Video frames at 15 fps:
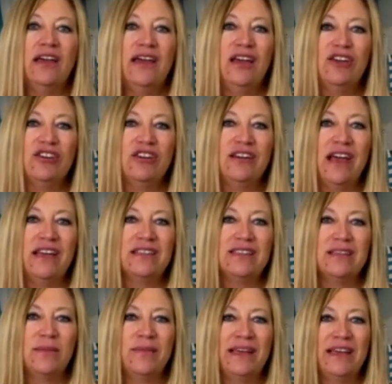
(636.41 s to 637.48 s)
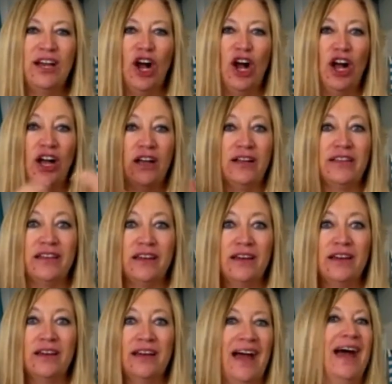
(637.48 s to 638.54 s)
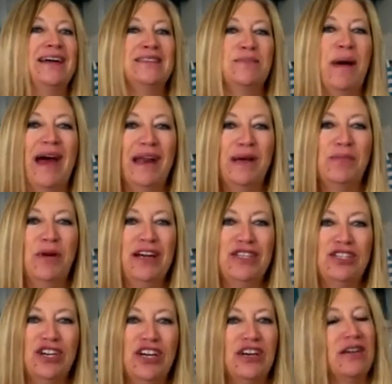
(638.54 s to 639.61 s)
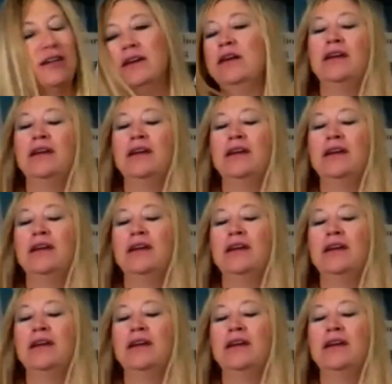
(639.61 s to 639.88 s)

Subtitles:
It creates something called osmotic pressure.